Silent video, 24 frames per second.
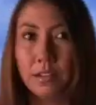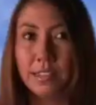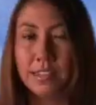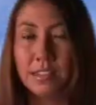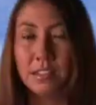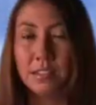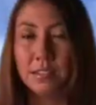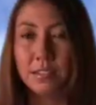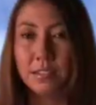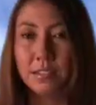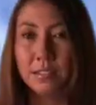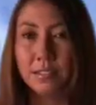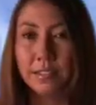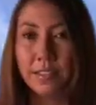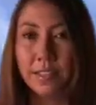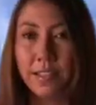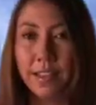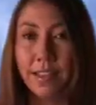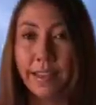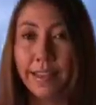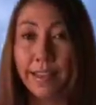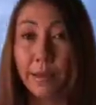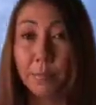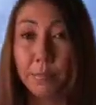Instantly
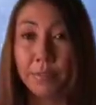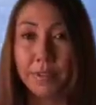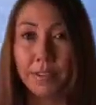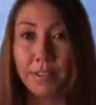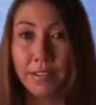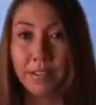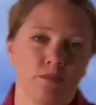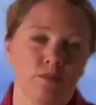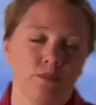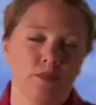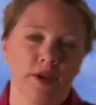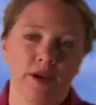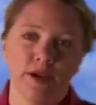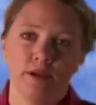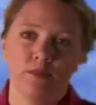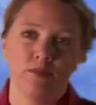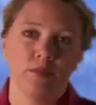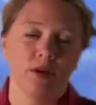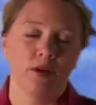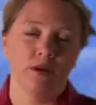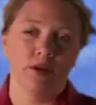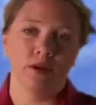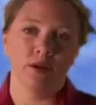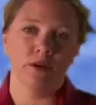happy.
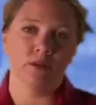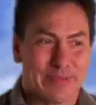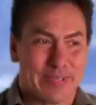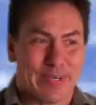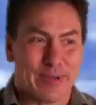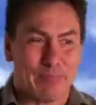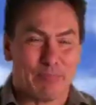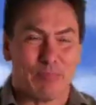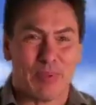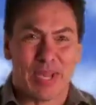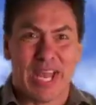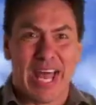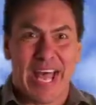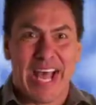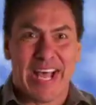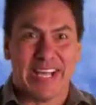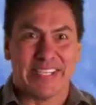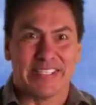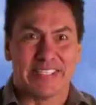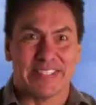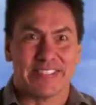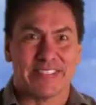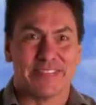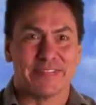Mind-blowing. And a
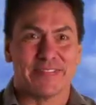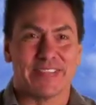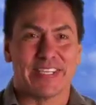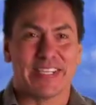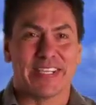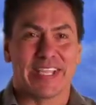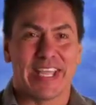blast of like